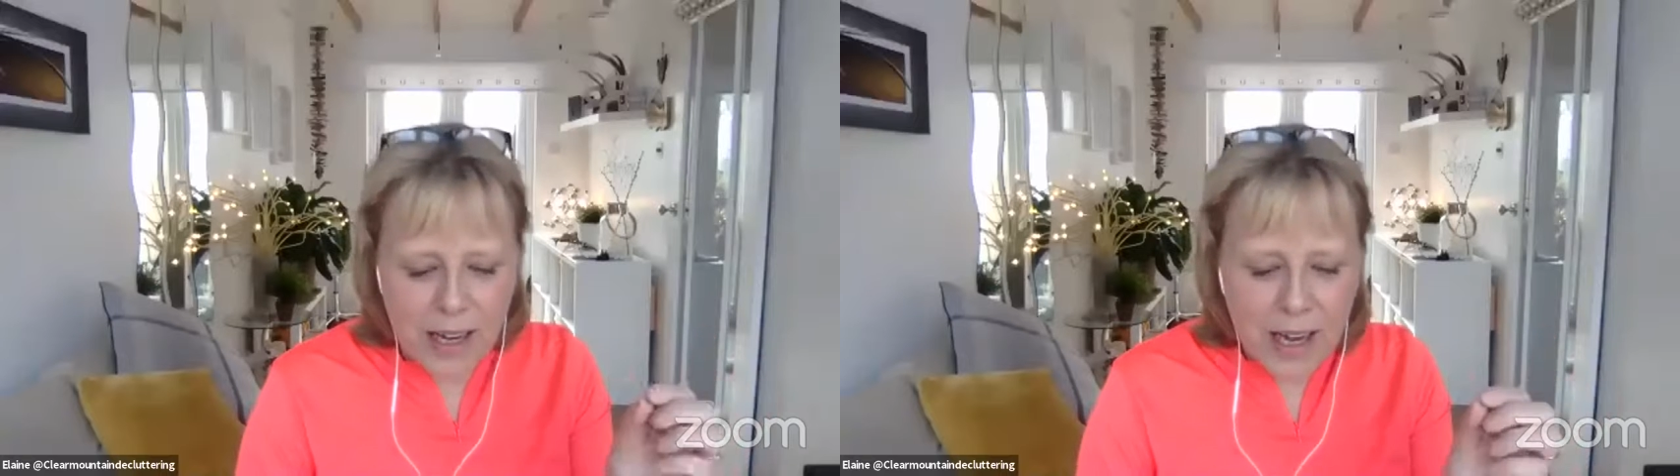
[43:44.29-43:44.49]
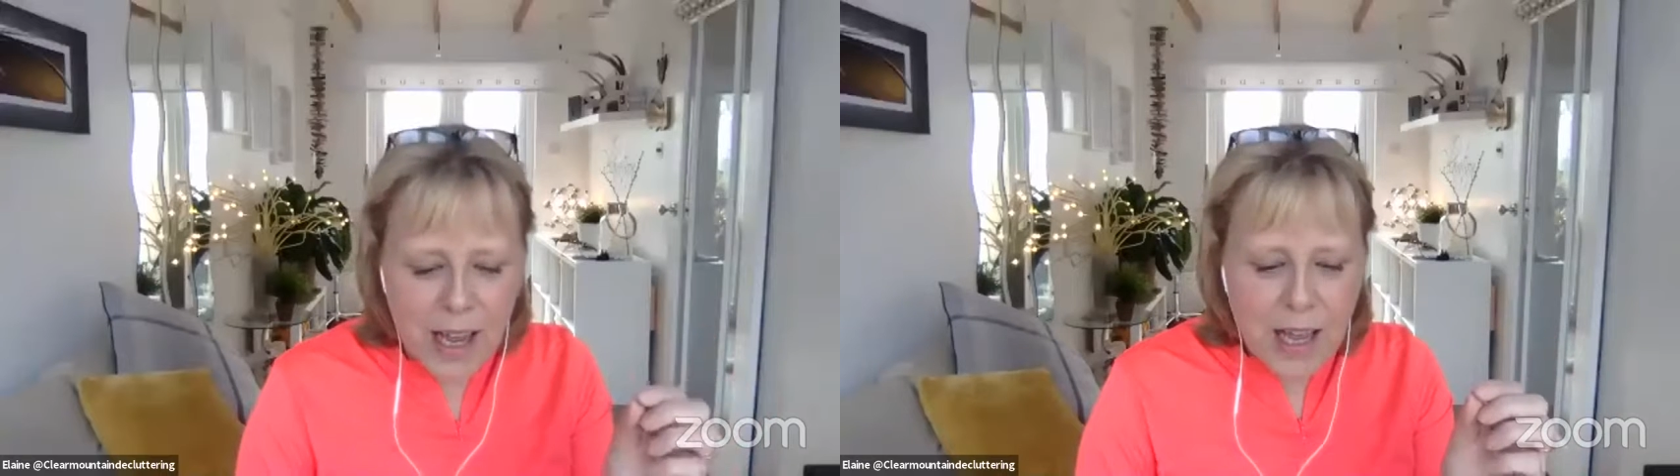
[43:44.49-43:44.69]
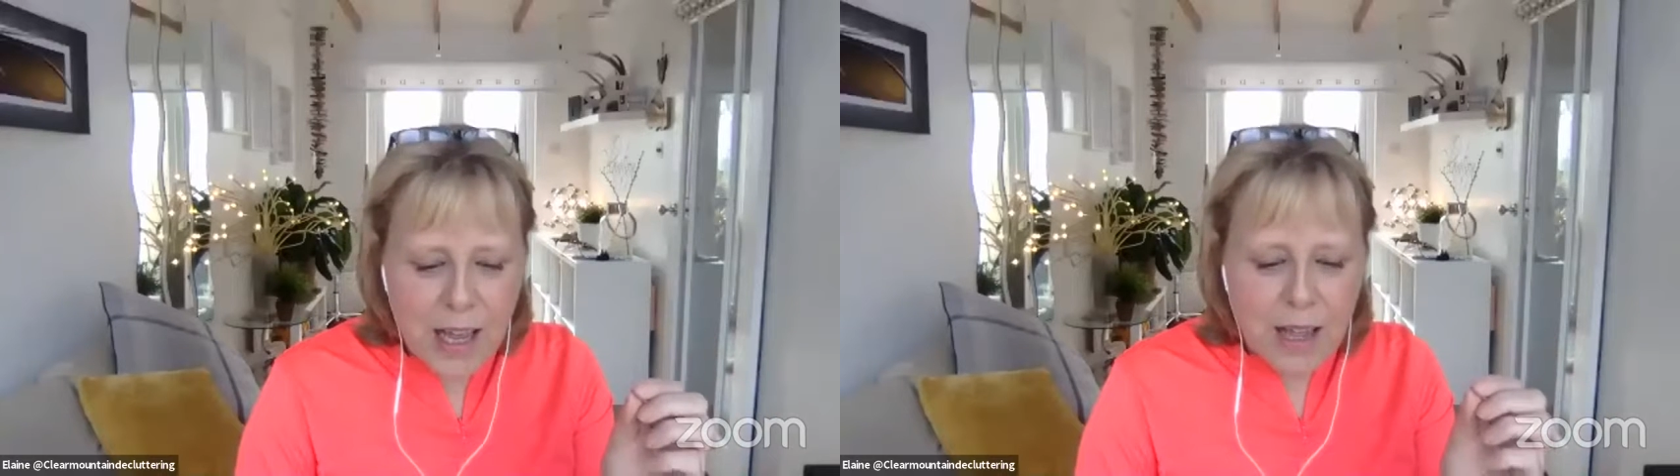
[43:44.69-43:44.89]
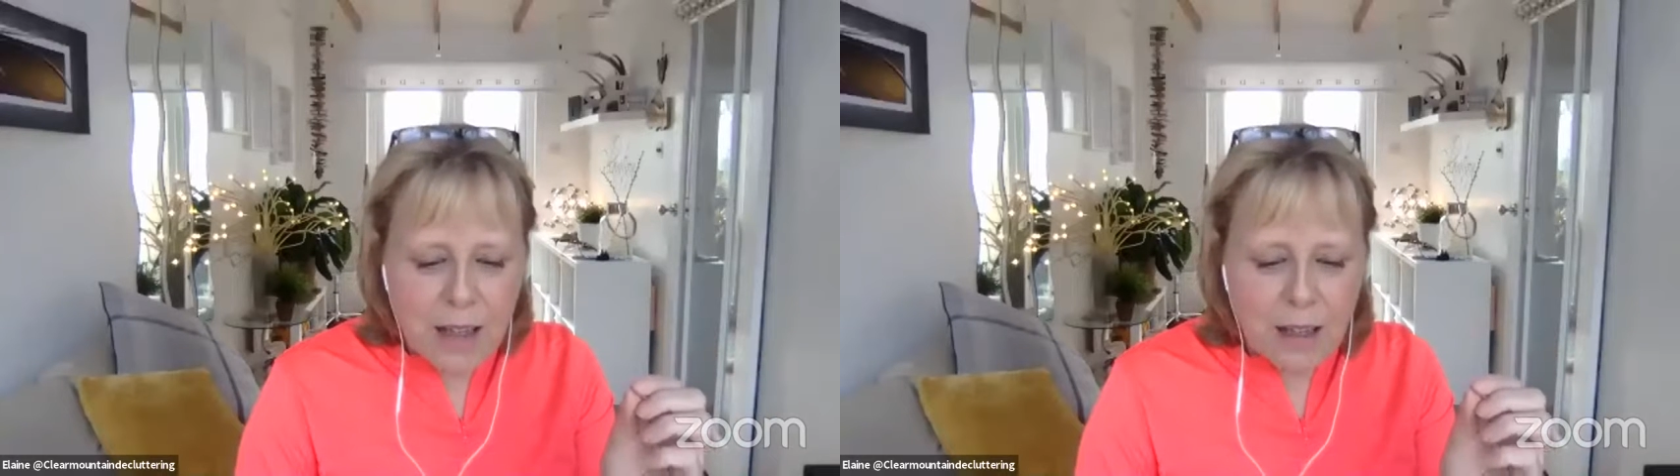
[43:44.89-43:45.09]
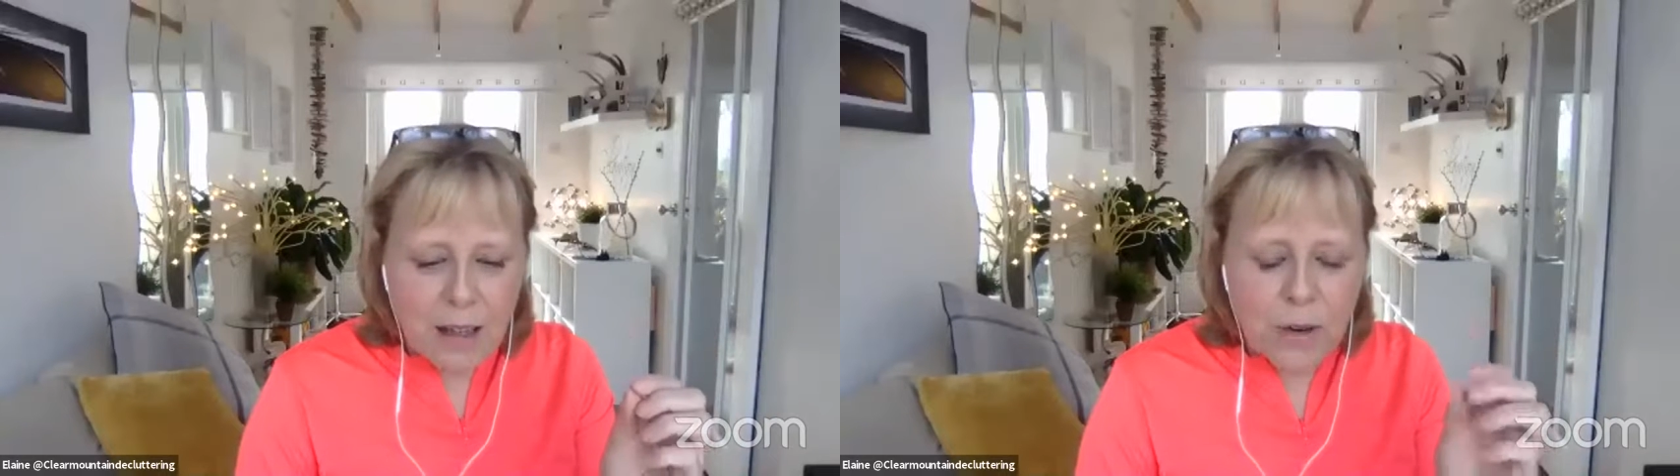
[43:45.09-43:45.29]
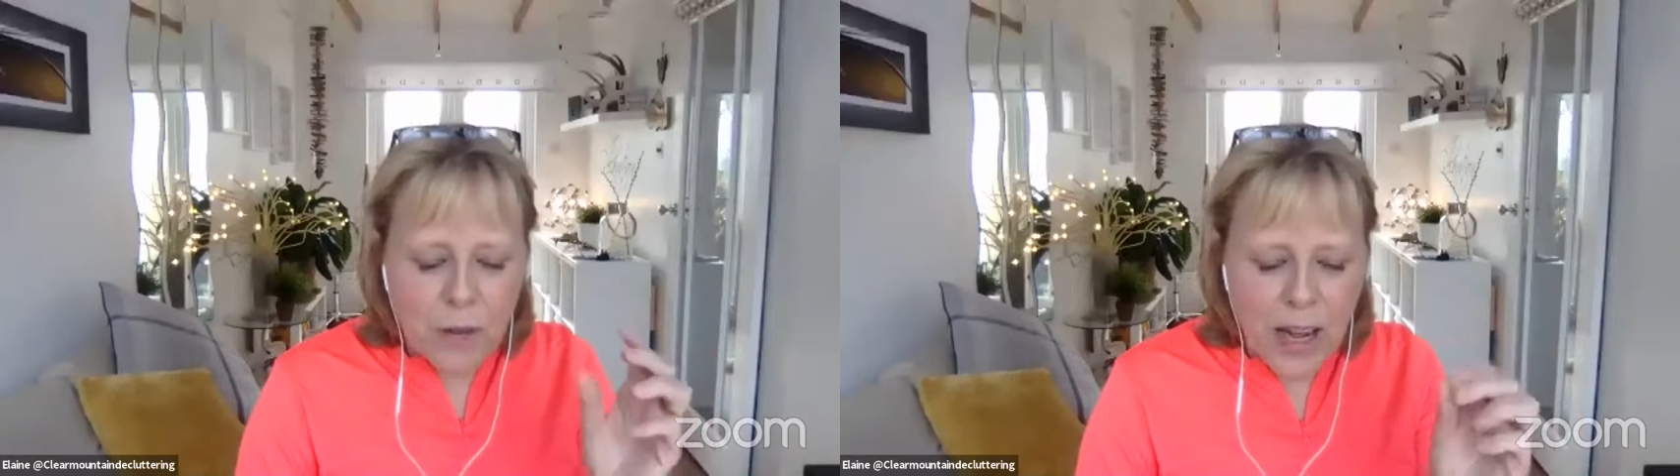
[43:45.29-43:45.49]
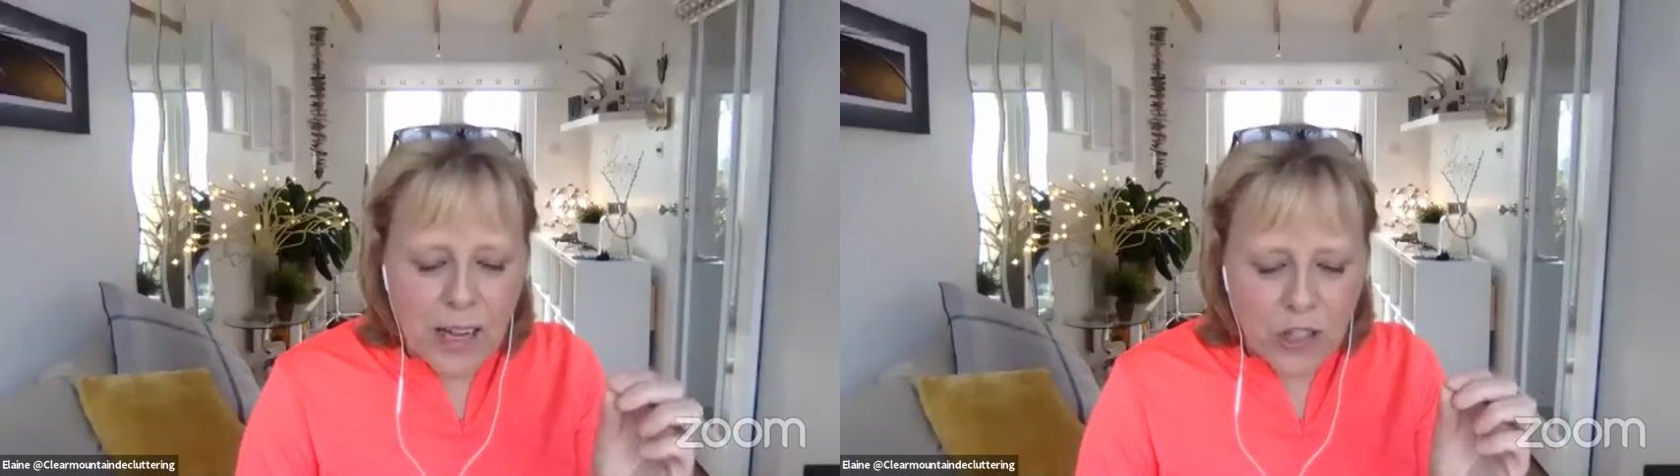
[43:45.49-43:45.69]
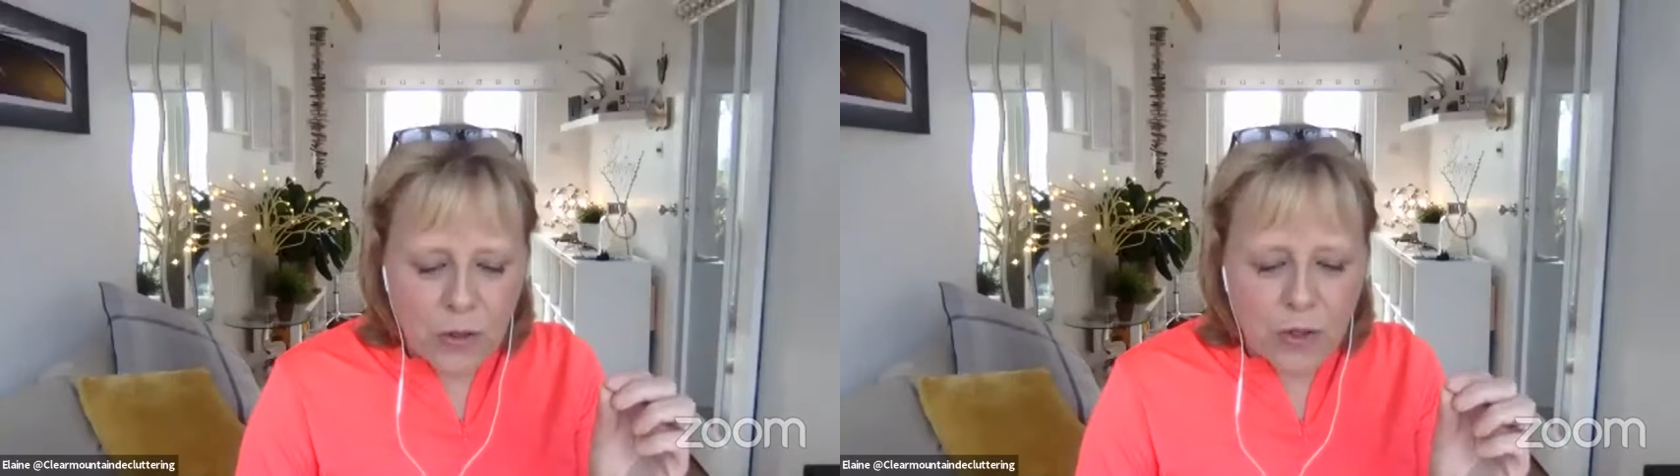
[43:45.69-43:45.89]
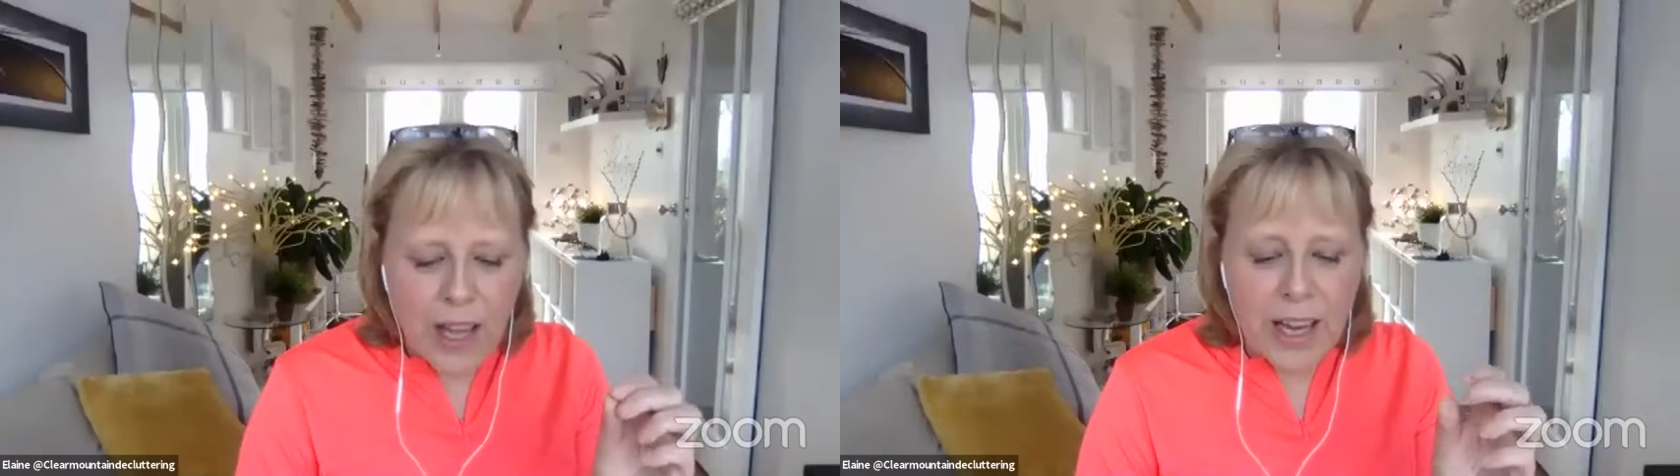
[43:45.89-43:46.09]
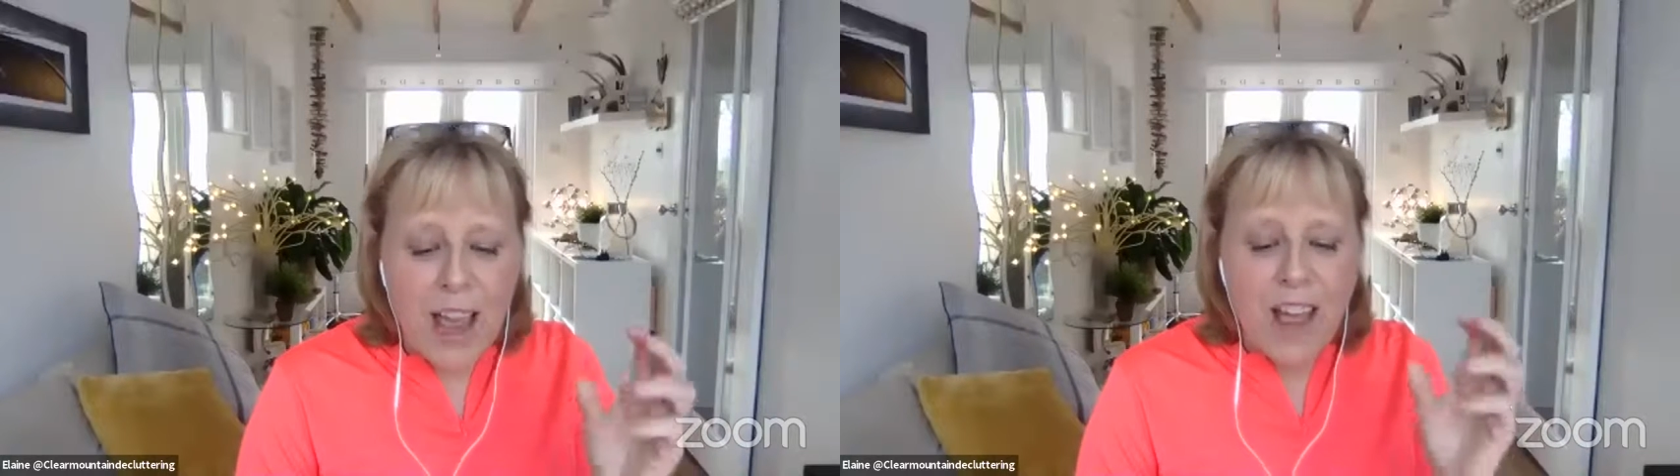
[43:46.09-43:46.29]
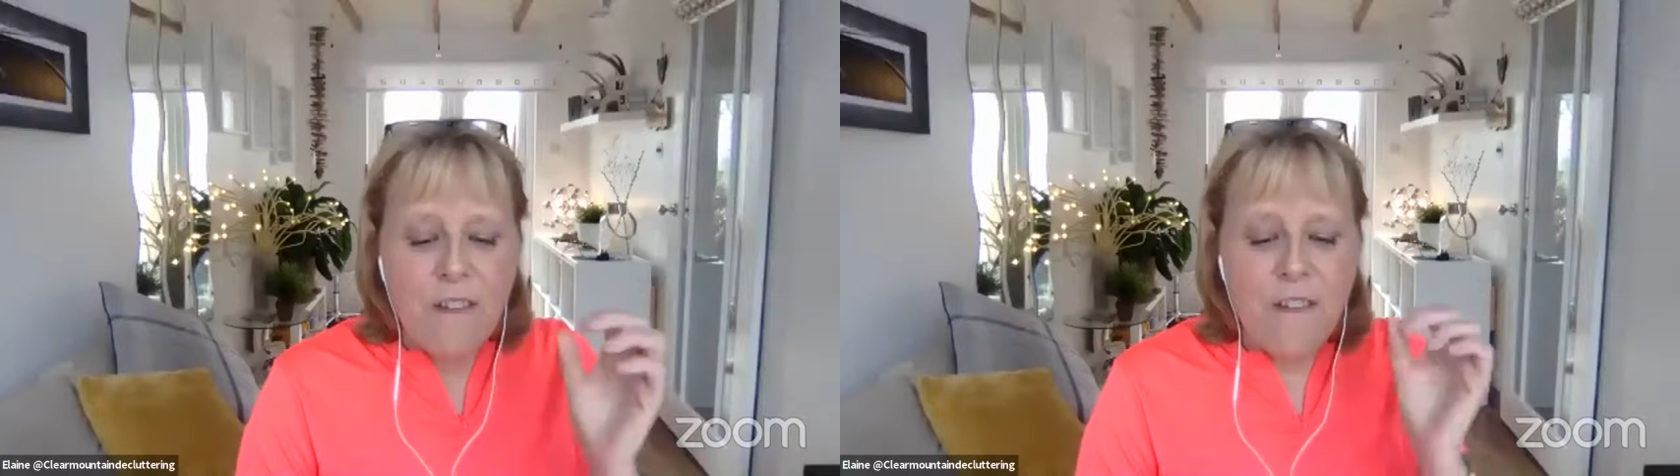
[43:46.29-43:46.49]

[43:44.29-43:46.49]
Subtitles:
And, natural light,